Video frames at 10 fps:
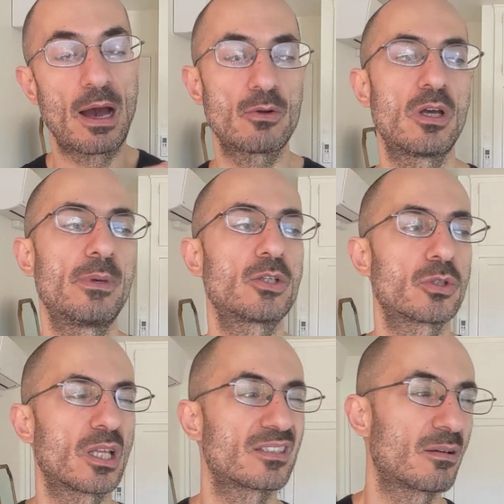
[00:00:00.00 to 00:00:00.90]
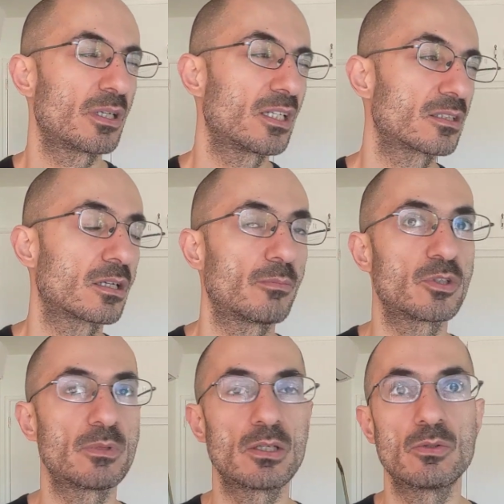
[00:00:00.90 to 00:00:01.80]
How do I make sure that somebody doesn't come
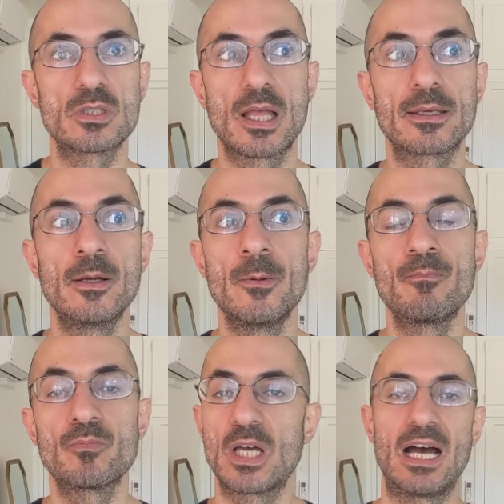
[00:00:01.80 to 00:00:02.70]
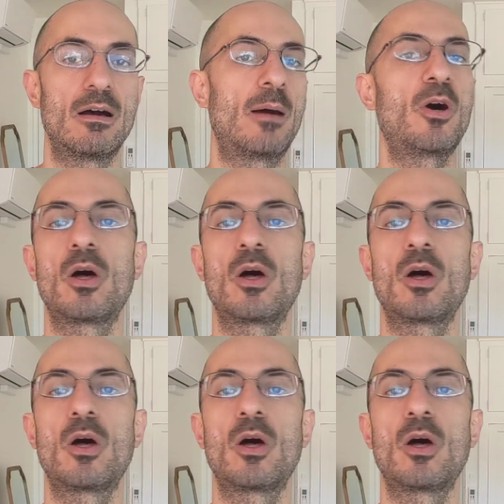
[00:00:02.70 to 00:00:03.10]
to me who's like, I am